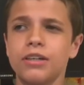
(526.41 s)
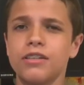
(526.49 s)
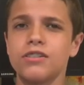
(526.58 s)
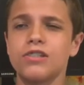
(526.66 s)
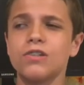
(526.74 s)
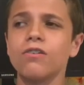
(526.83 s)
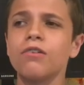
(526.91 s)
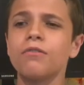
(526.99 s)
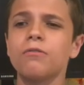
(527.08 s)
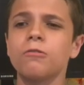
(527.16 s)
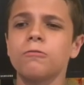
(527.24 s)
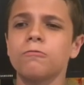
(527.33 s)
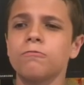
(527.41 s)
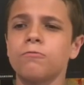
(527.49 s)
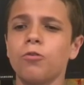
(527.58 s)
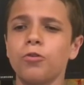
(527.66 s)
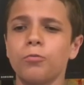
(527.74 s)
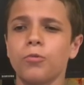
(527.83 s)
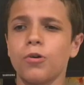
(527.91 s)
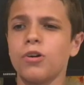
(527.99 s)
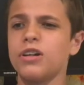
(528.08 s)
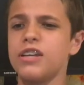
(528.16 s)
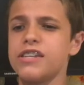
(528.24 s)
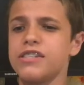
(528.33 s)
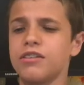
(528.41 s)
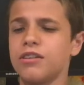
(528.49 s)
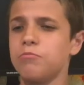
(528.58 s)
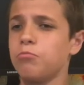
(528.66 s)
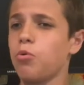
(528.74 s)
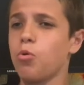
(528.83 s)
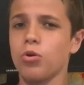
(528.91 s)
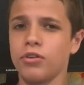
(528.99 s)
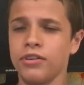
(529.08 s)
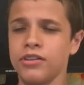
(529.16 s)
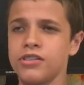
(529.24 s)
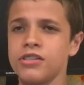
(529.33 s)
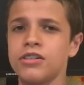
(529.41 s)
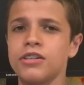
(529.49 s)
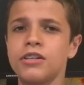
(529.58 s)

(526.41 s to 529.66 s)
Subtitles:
because it's the only one where Voldemort isn't important.